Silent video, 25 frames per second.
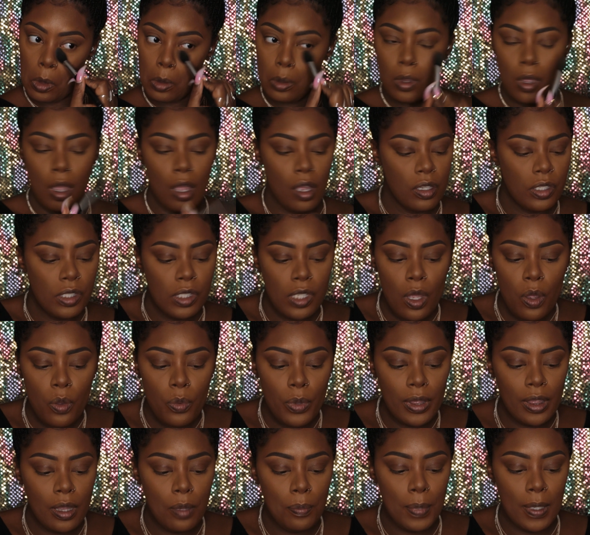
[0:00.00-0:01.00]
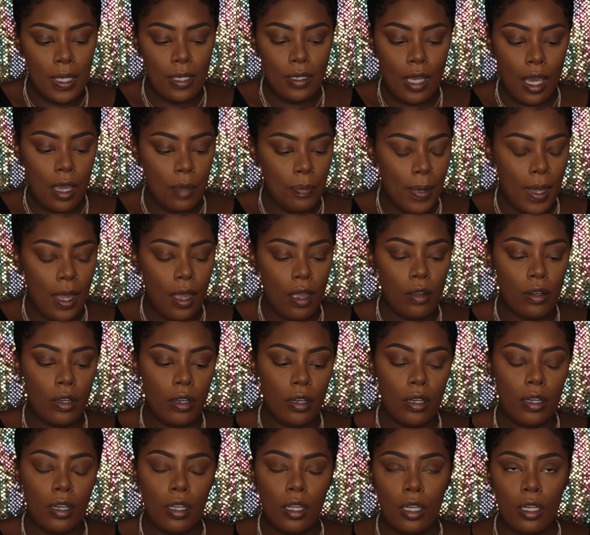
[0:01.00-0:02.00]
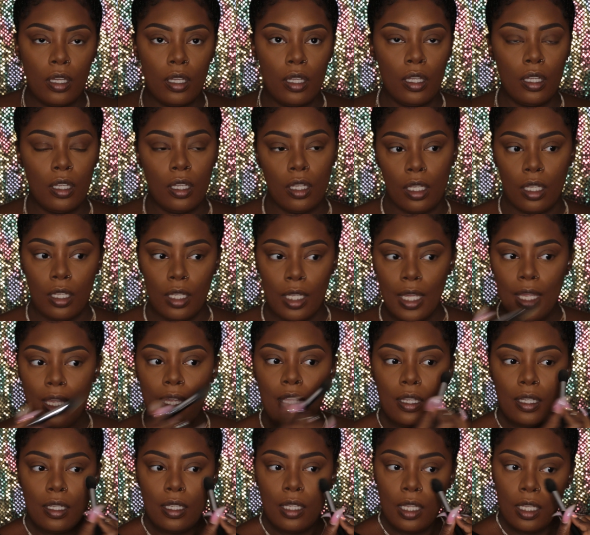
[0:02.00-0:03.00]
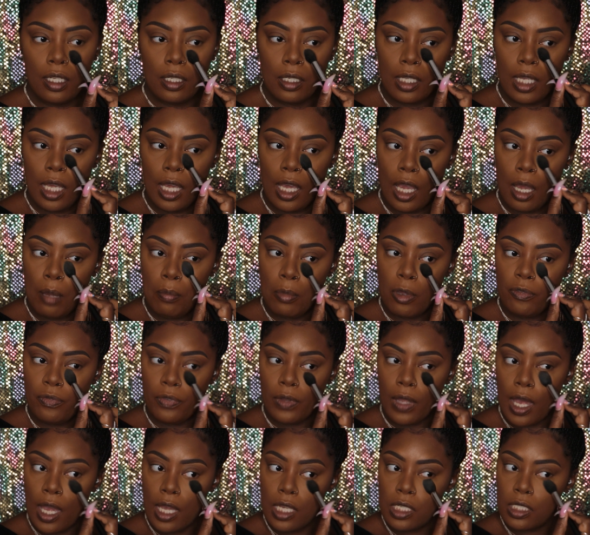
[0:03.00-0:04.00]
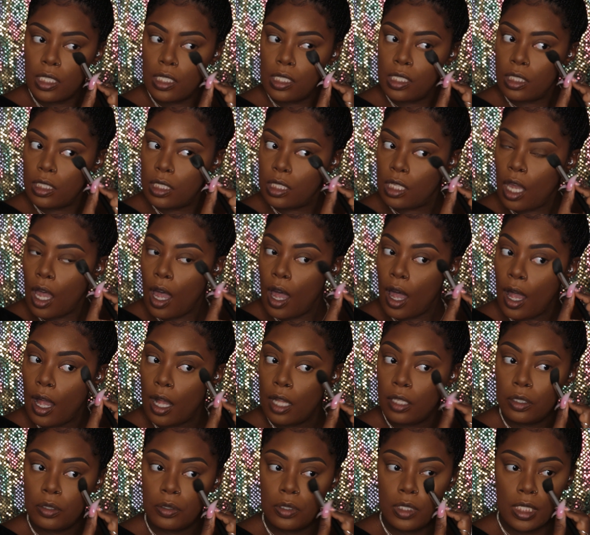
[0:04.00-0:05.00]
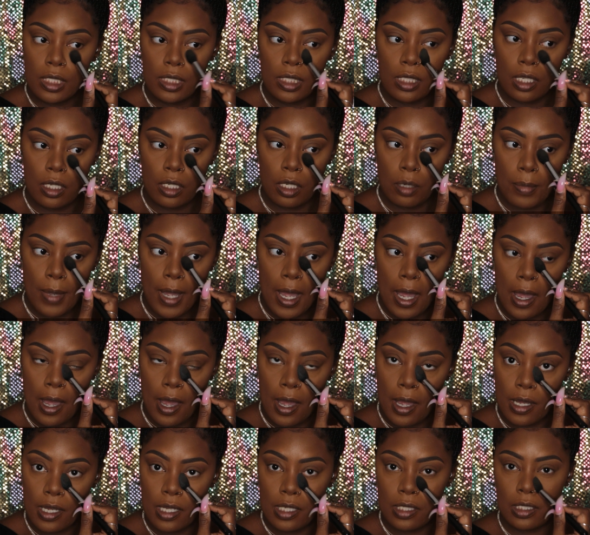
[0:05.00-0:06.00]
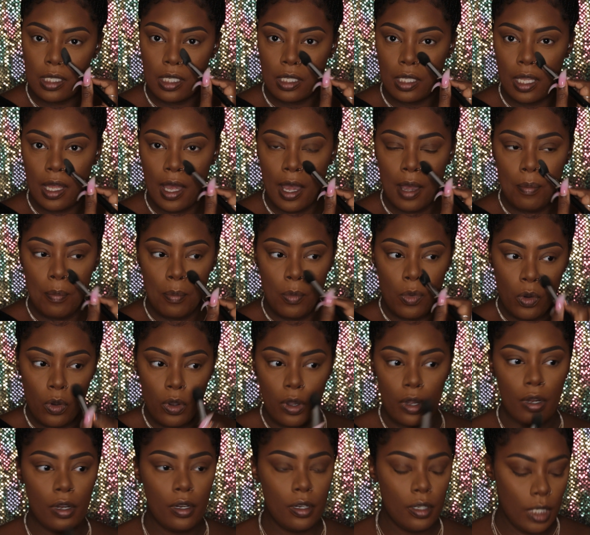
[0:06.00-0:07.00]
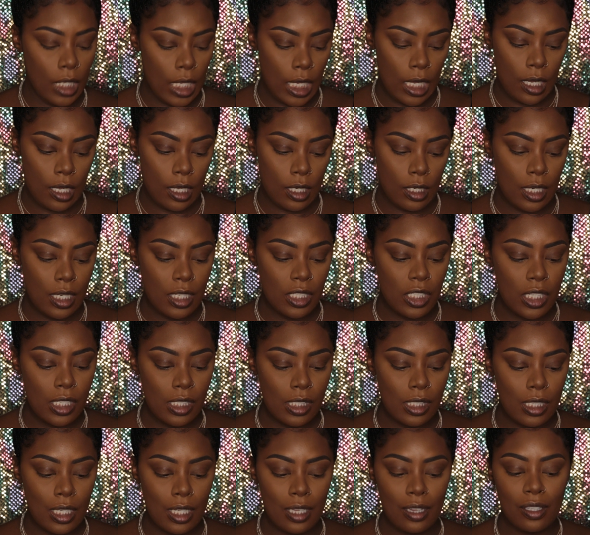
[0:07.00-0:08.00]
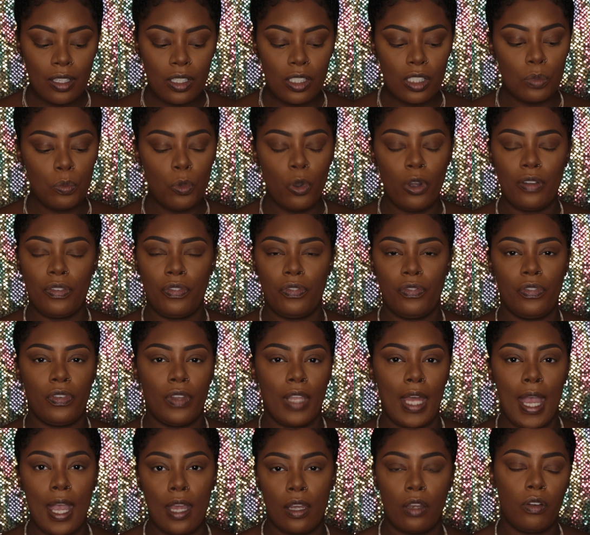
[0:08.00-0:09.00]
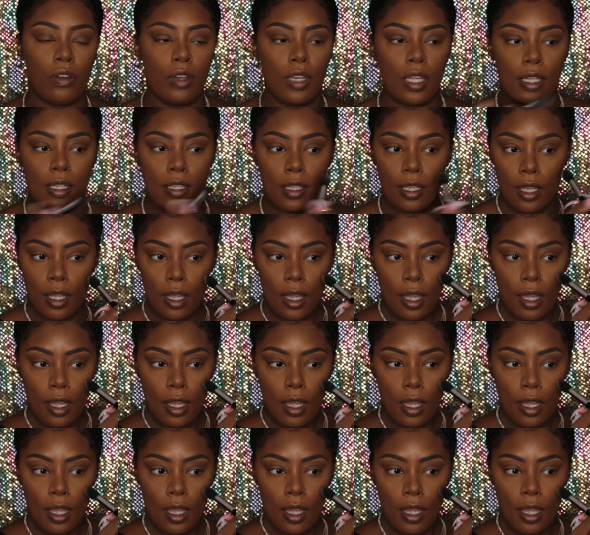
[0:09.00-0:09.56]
Also with the Ben Nye powder, it camouflages the hollowness under my eyes a lot more, and it looks more flattering